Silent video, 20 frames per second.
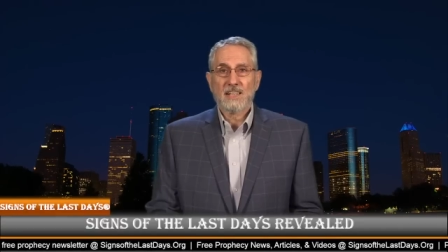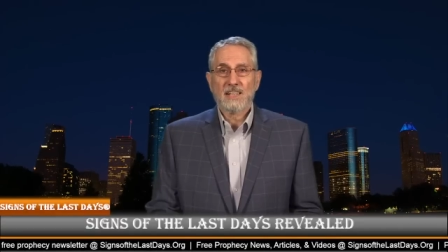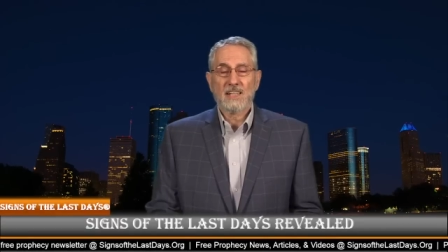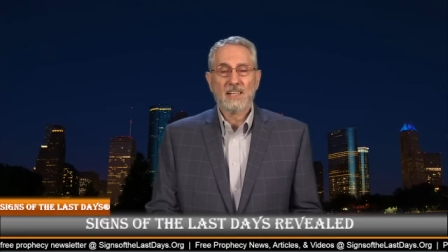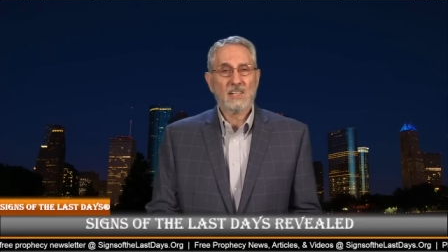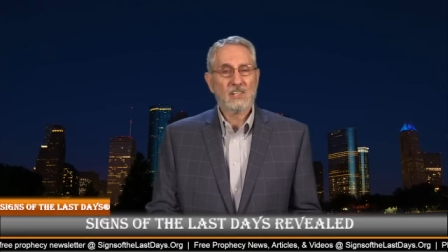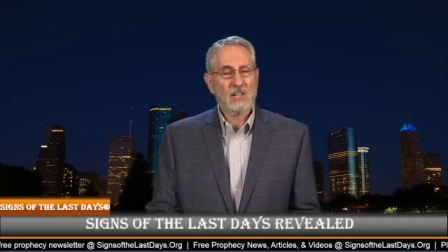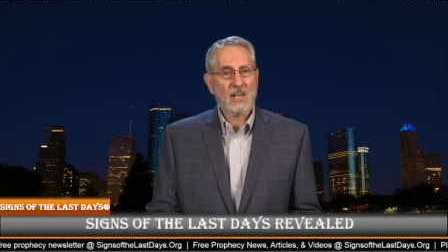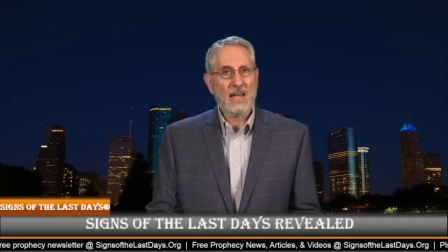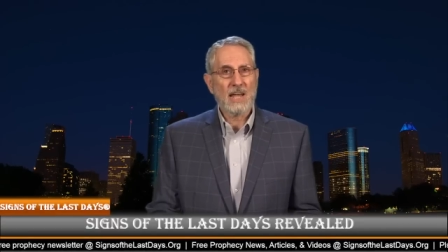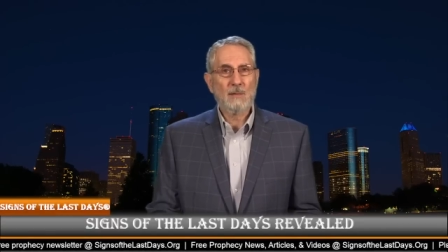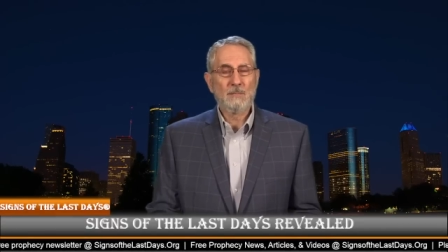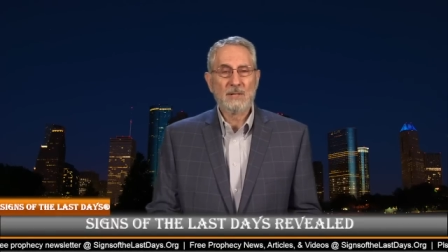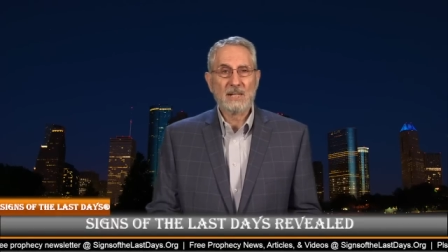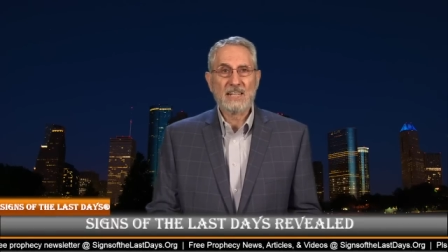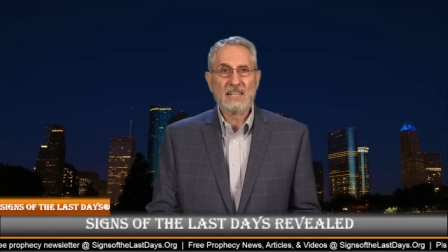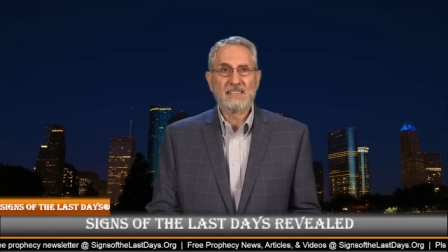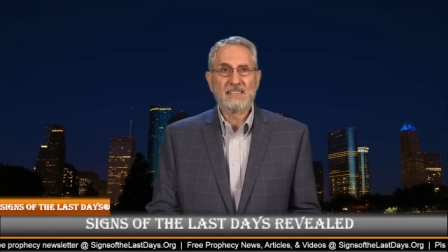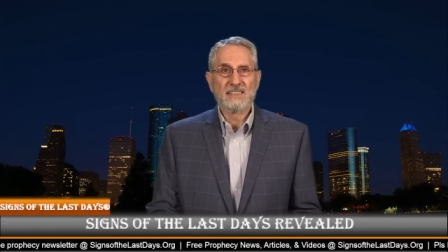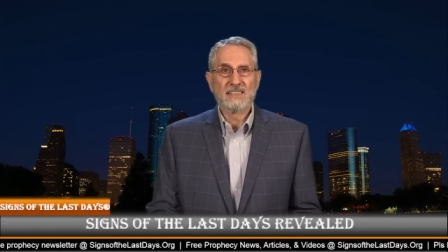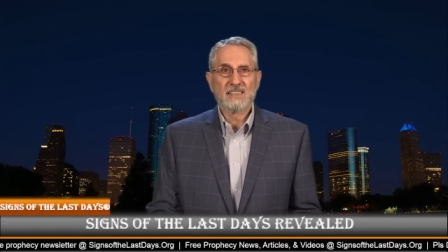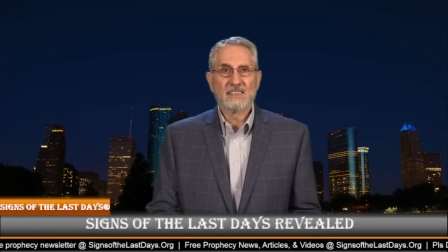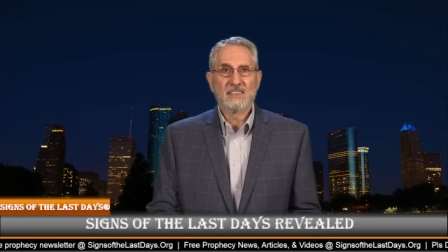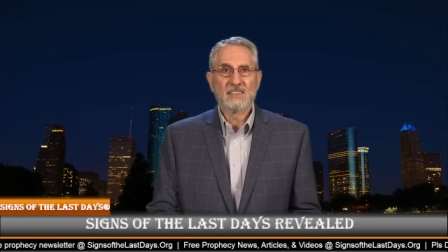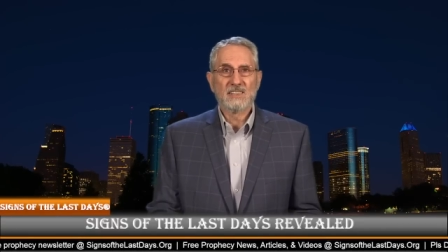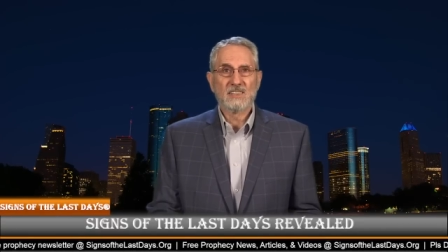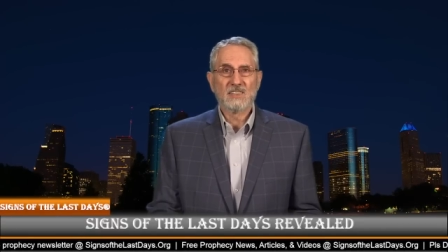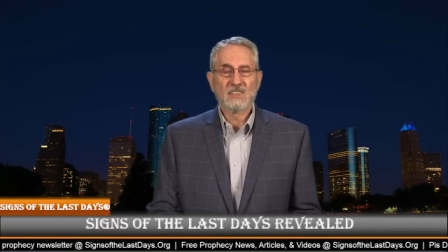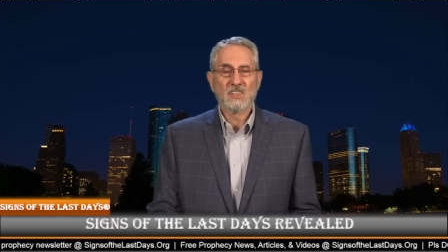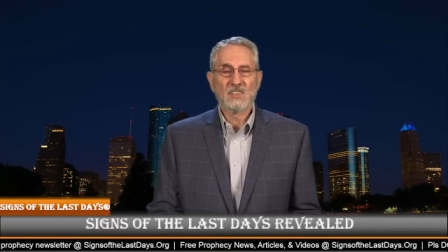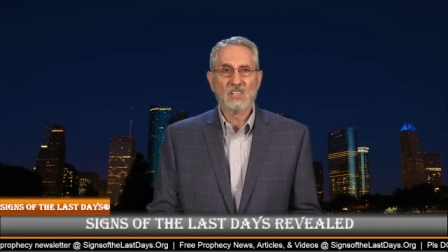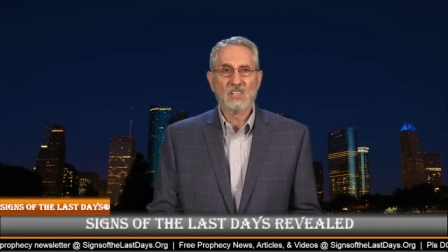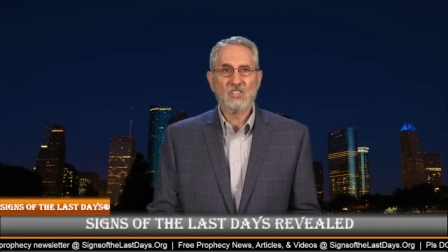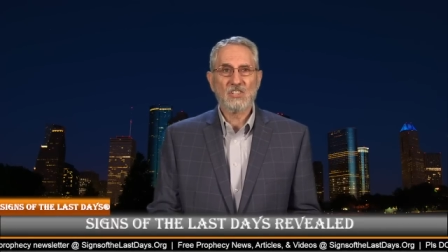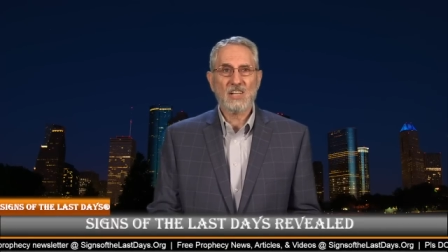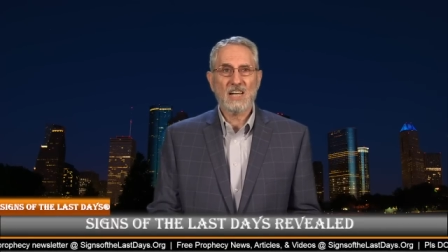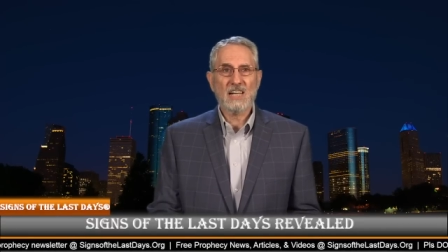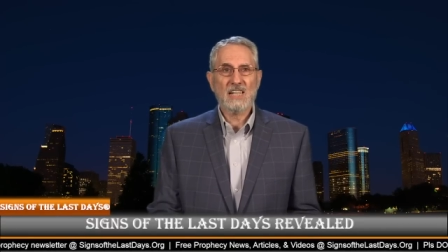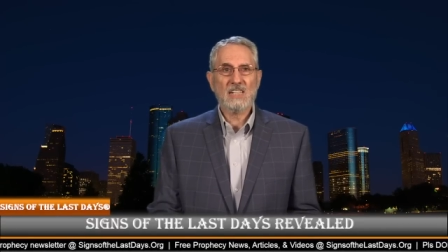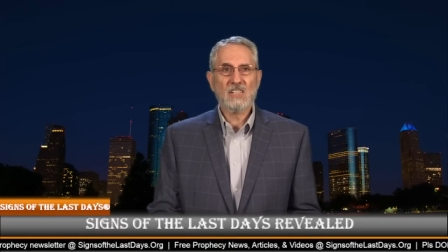It's happening. The
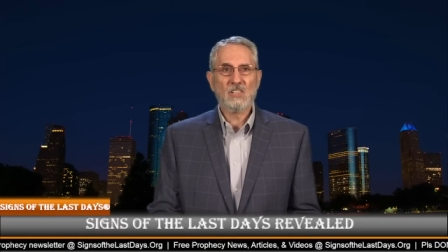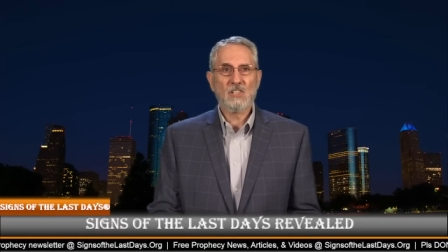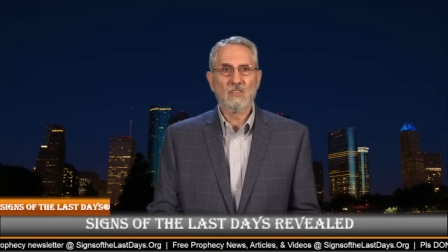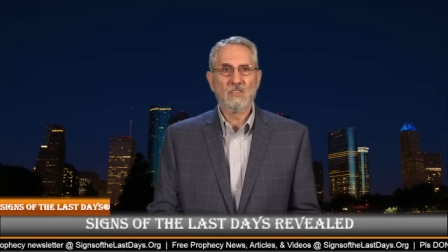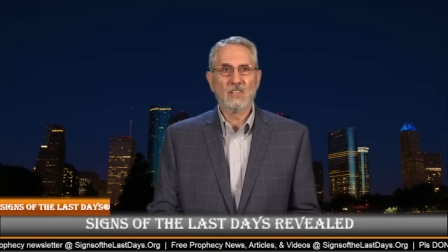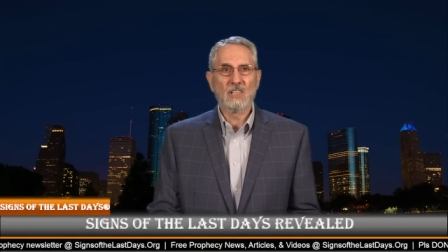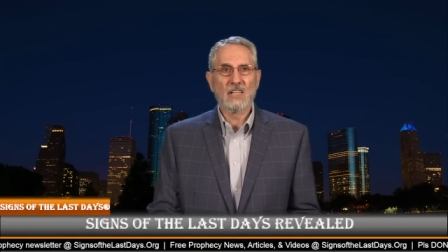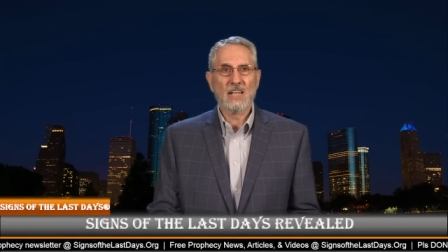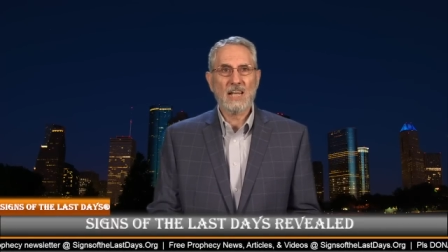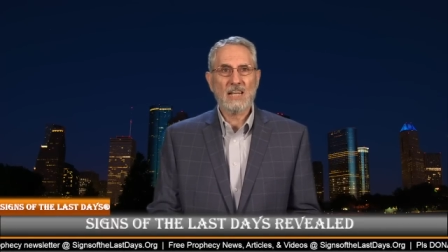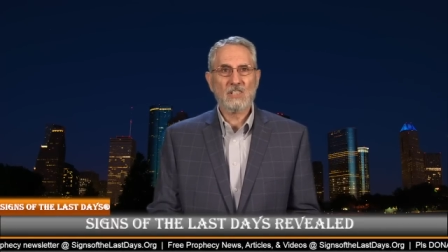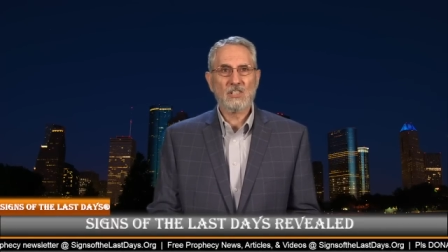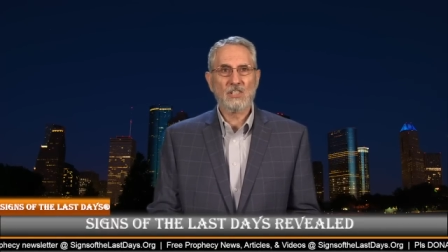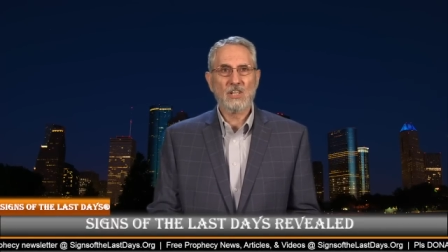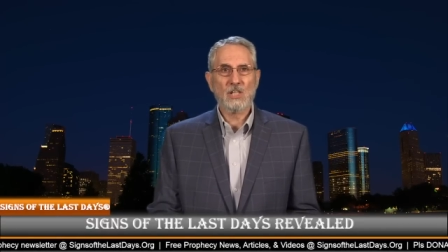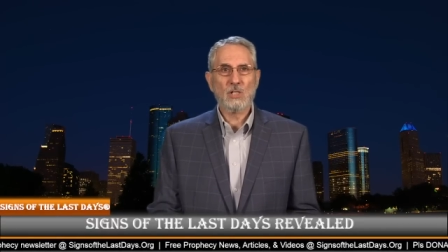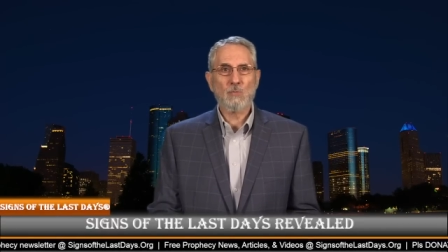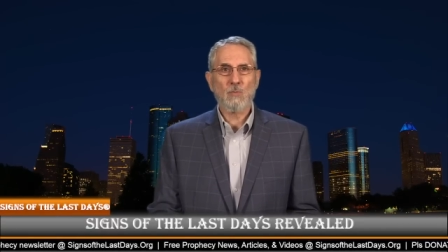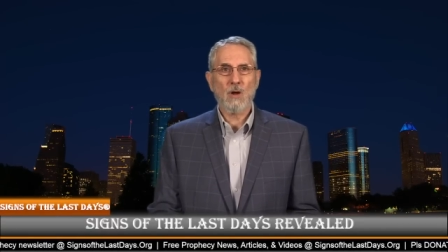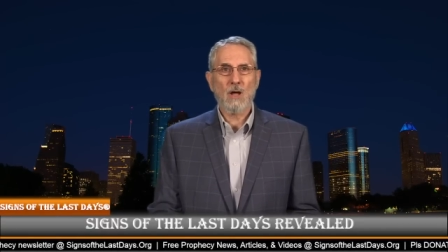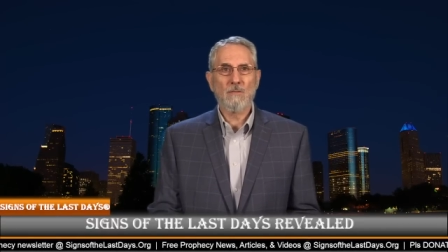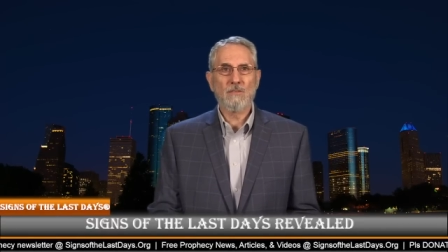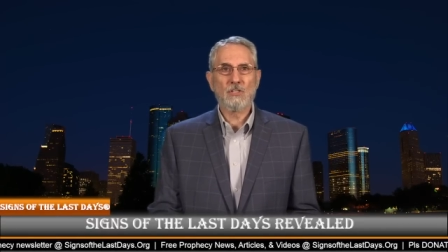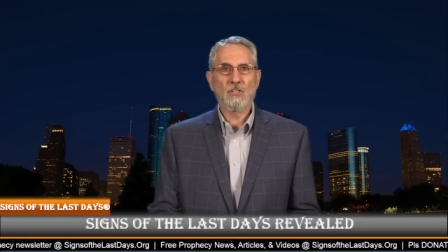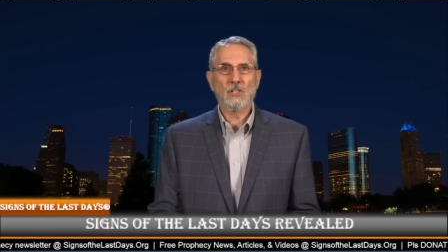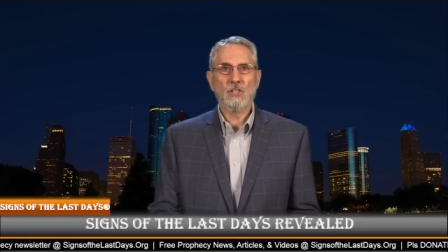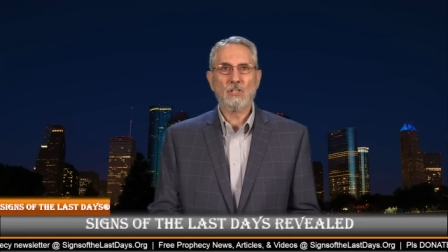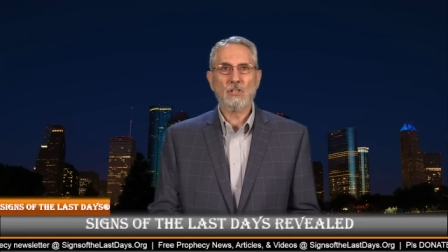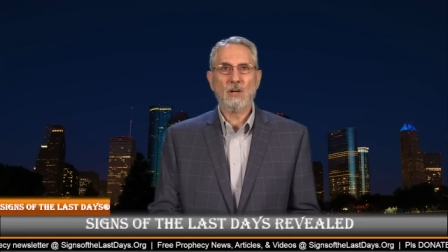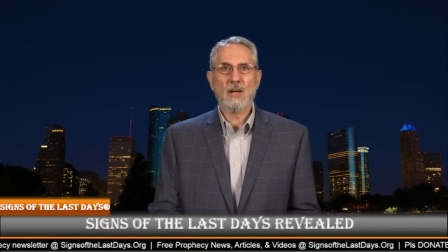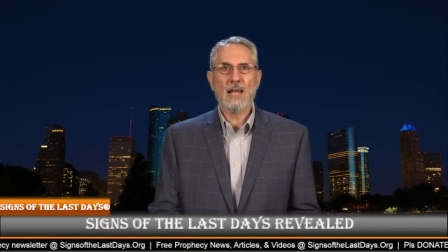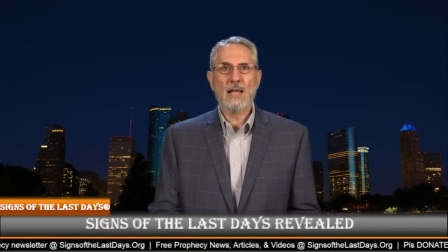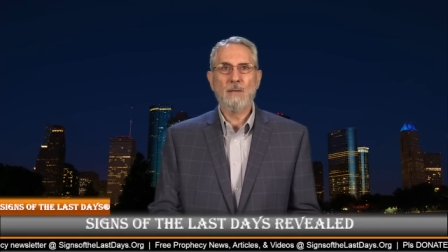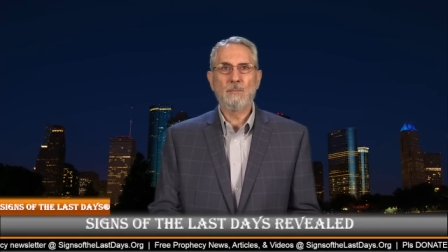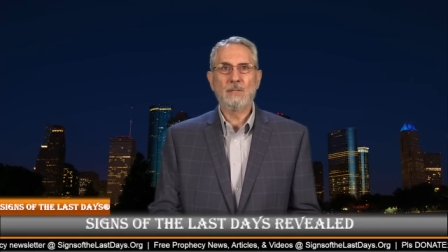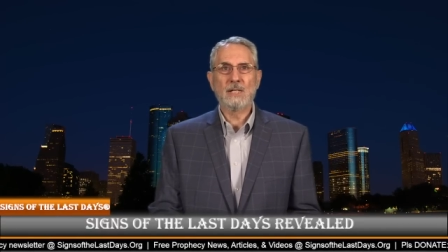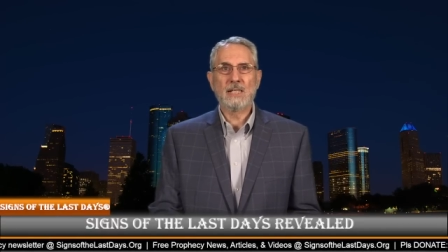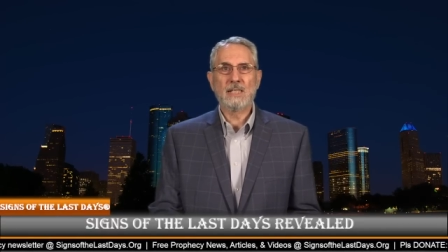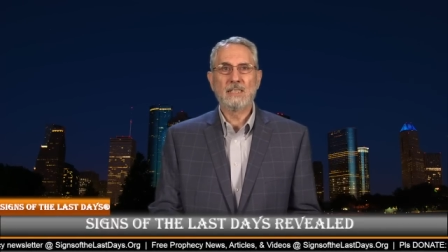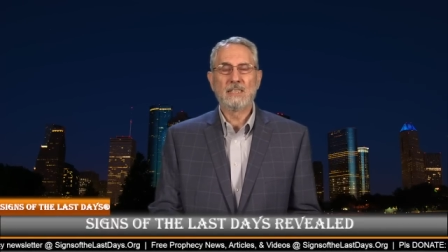signs of the last days prophecies are
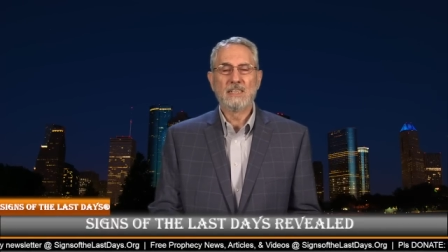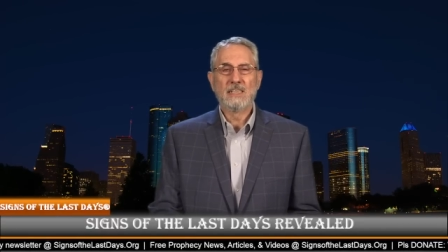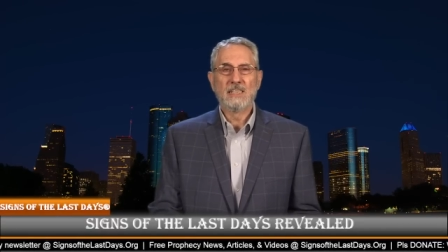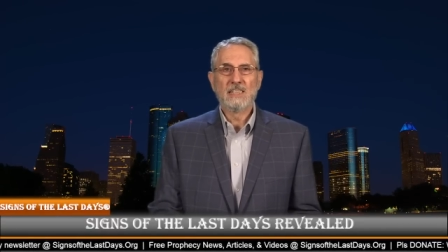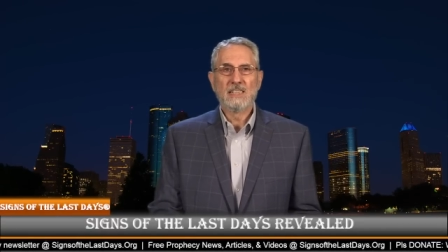happening